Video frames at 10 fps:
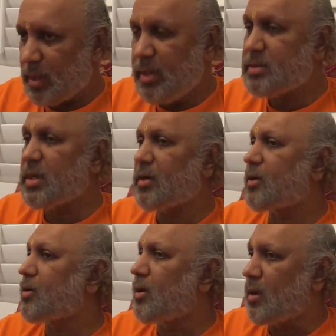He is not
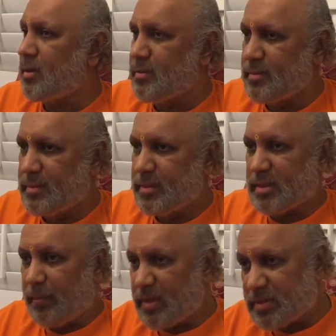at all.
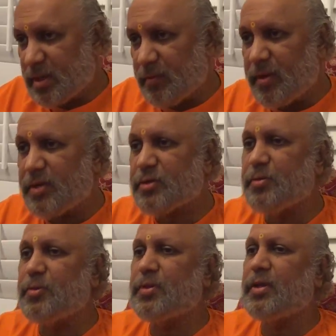Samas sarveshu
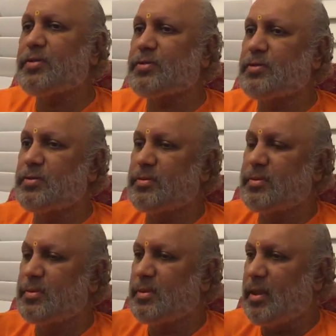bhuteshu.
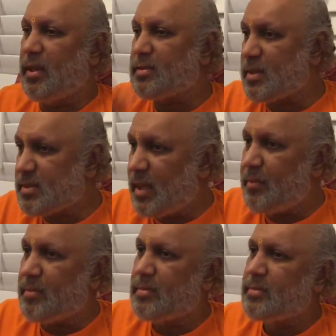He is the
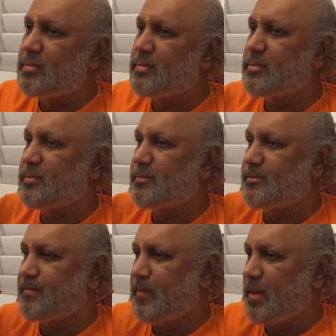same.
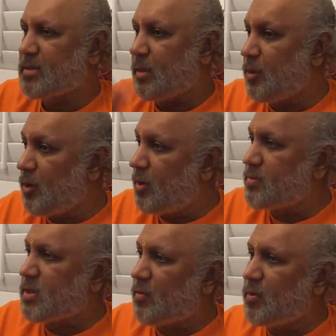
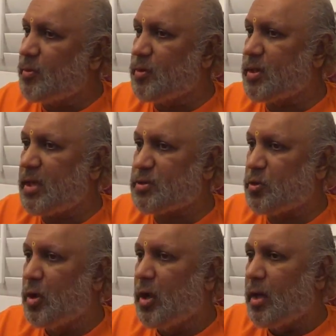Samoham sarva
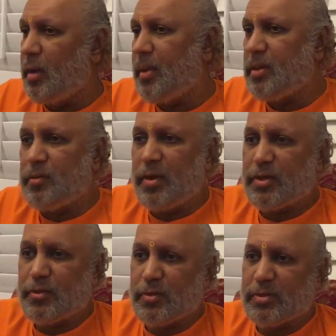bhuteshu name
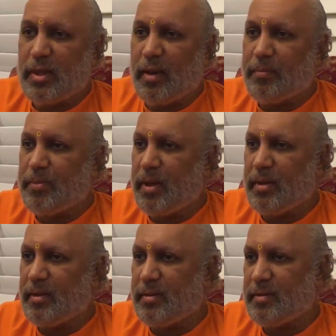dvesho sena
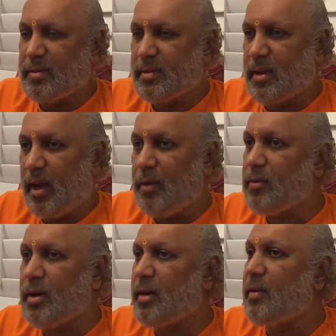priya. I
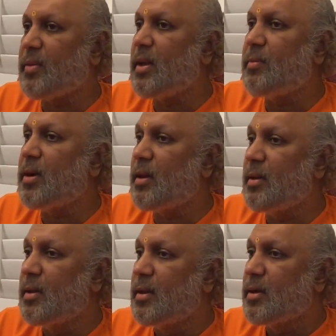do not have anybody
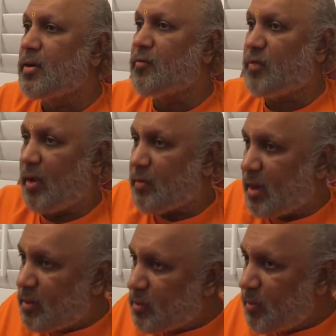
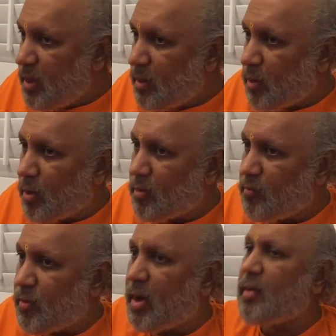favoring to me or
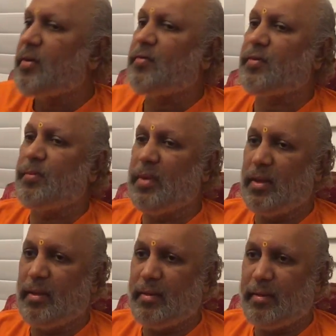far away from me.